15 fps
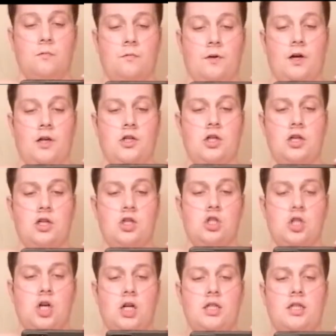Front
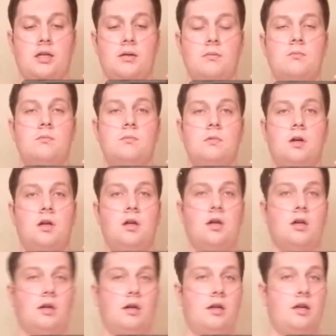shot,
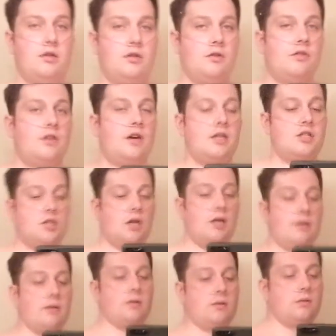and do a side
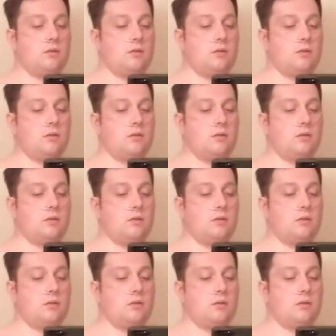shot.